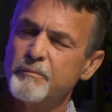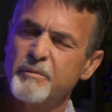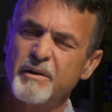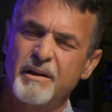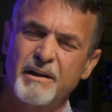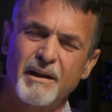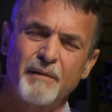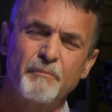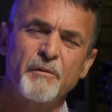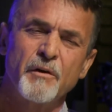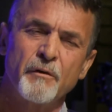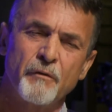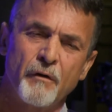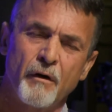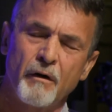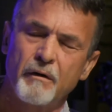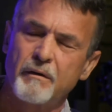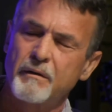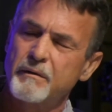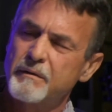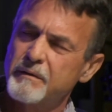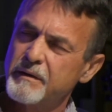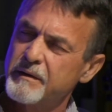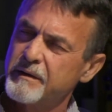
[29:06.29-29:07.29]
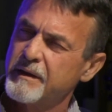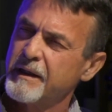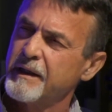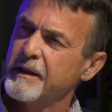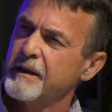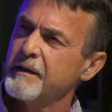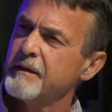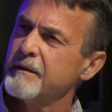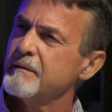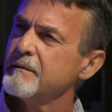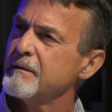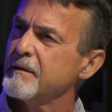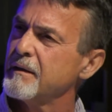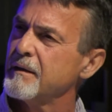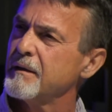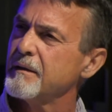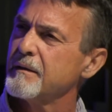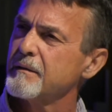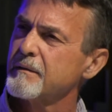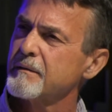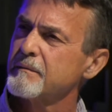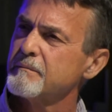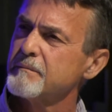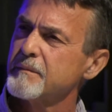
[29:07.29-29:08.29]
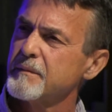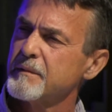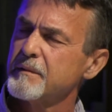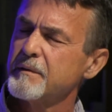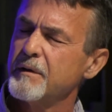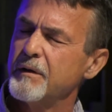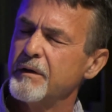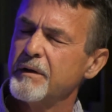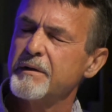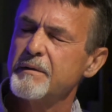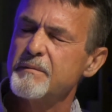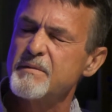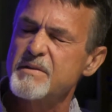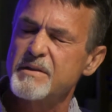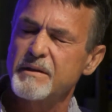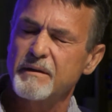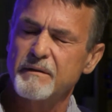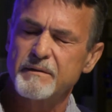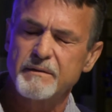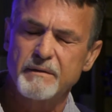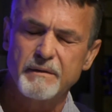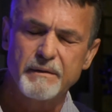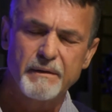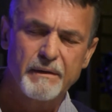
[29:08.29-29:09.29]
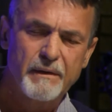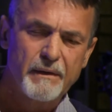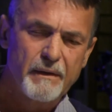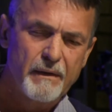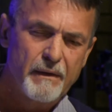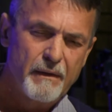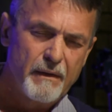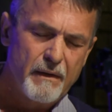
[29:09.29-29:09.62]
You become the rock that they hurt themselves on.